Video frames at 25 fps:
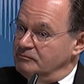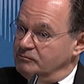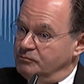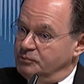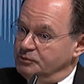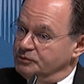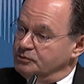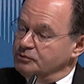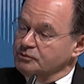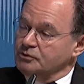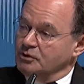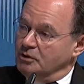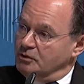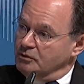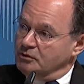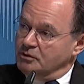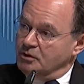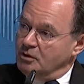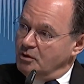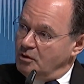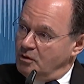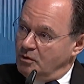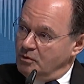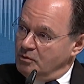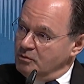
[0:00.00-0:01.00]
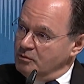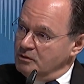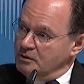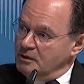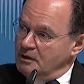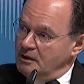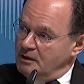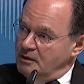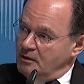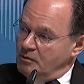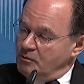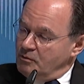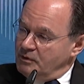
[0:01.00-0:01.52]
we do not know
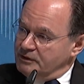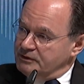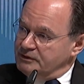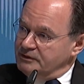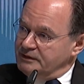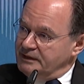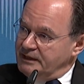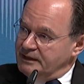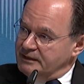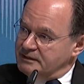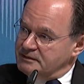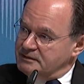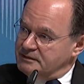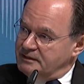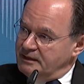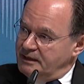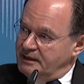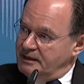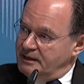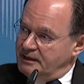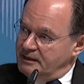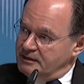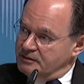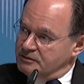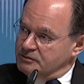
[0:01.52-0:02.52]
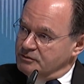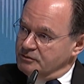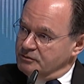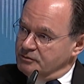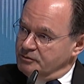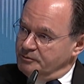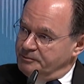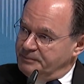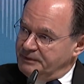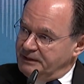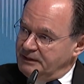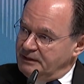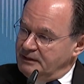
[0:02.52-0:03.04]
what the next day is going to
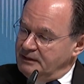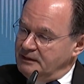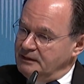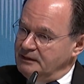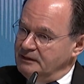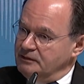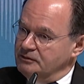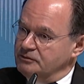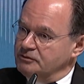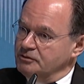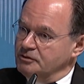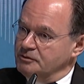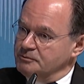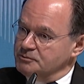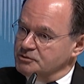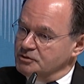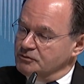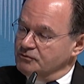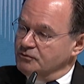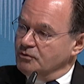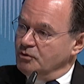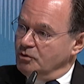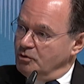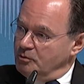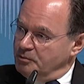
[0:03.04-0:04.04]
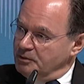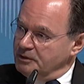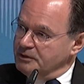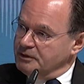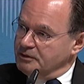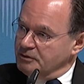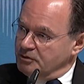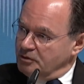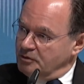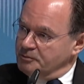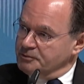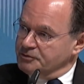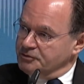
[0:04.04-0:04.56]
be in terms of global
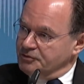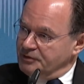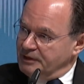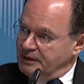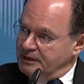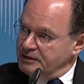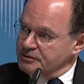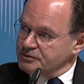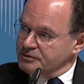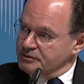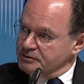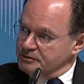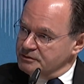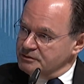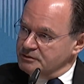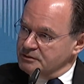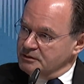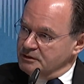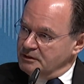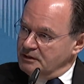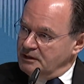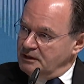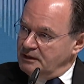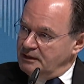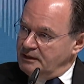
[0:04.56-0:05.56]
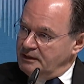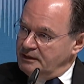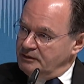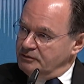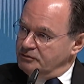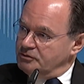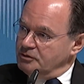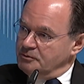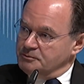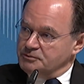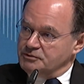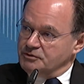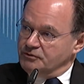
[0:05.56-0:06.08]
economic relations, in
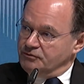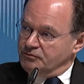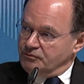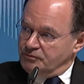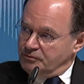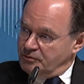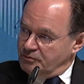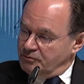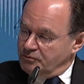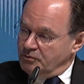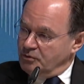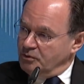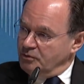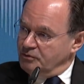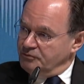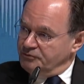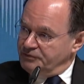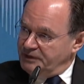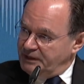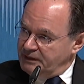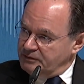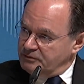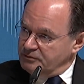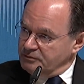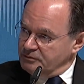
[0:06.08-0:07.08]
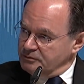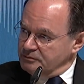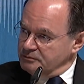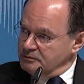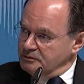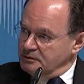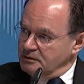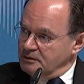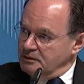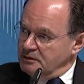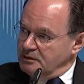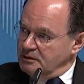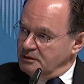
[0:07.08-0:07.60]
terms of the role of NATO,
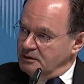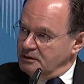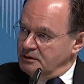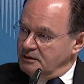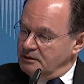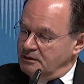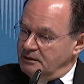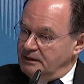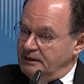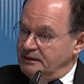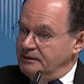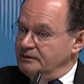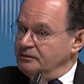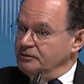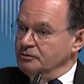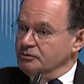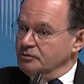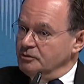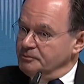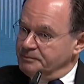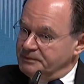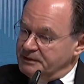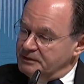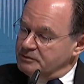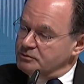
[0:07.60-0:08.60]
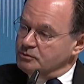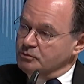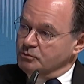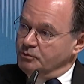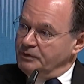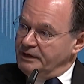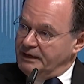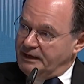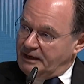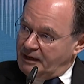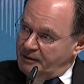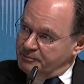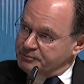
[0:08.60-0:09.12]
uh, and Europe needs to
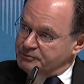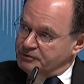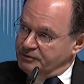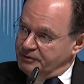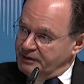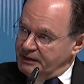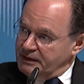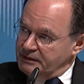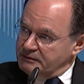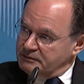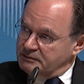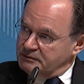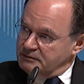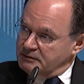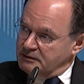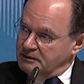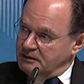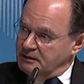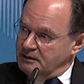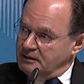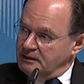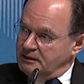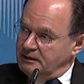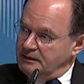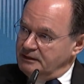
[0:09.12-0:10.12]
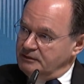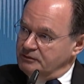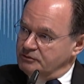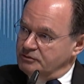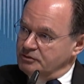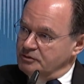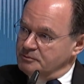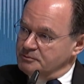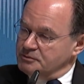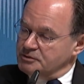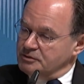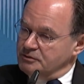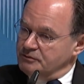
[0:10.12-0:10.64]
wake up to that, uh, in
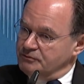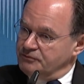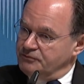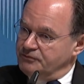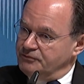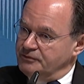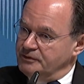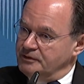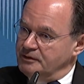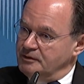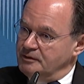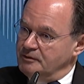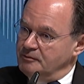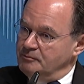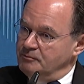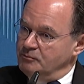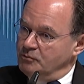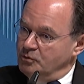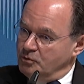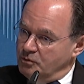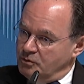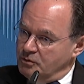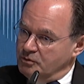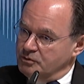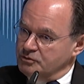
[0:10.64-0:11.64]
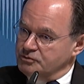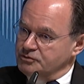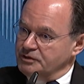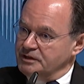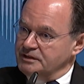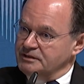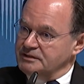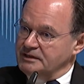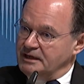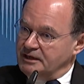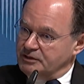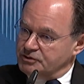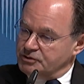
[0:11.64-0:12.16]
terms of uh, more
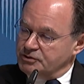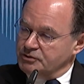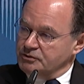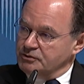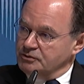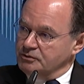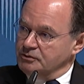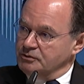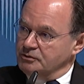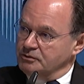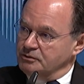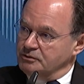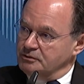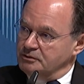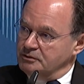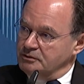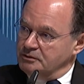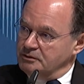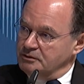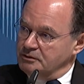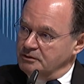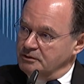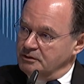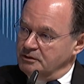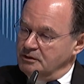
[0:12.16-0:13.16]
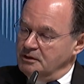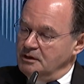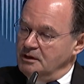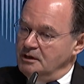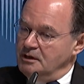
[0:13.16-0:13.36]
transactional uh,